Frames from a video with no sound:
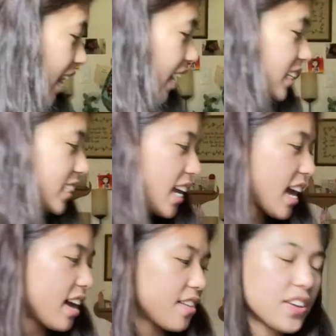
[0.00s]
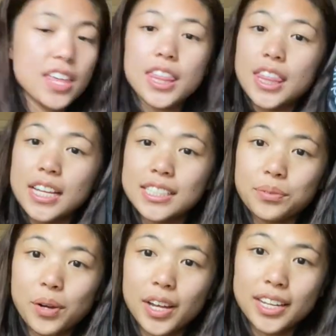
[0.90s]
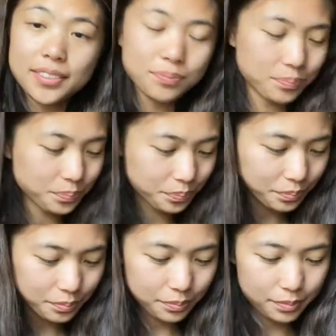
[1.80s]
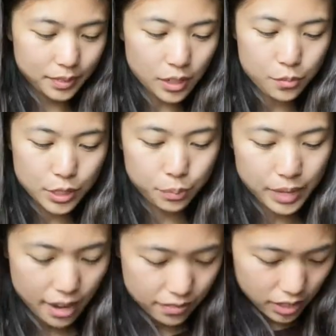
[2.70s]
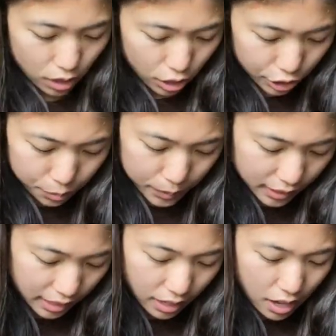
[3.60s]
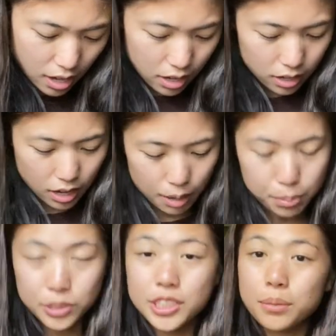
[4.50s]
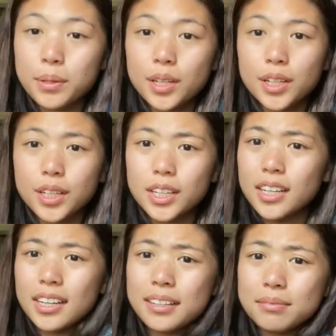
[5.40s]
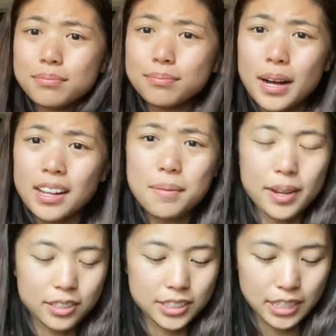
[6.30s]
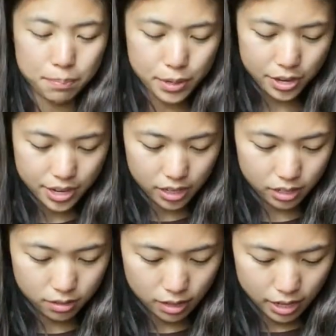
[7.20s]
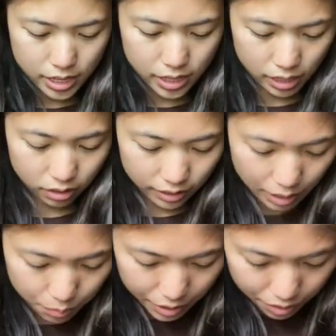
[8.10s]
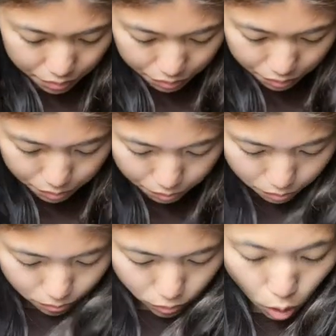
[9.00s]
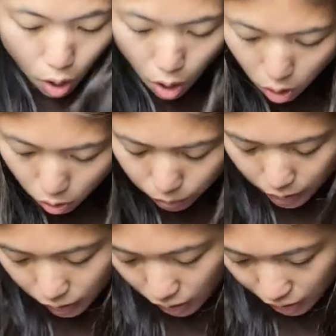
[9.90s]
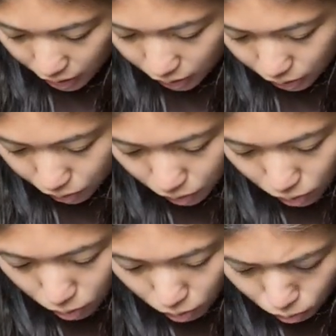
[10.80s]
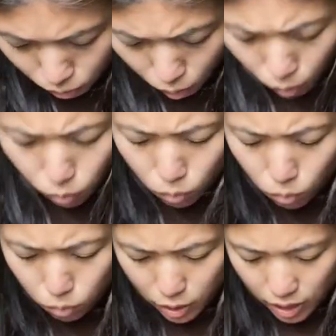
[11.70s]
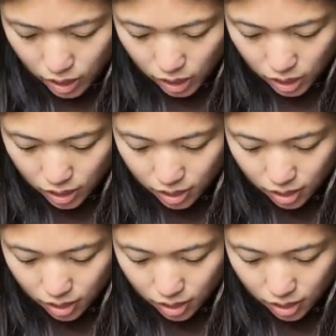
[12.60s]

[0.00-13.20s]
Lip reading: Next, I have this one, which we have the 100% compostable poly mailers, like period. I need to get on that wave. Wait, I think I know. Wait.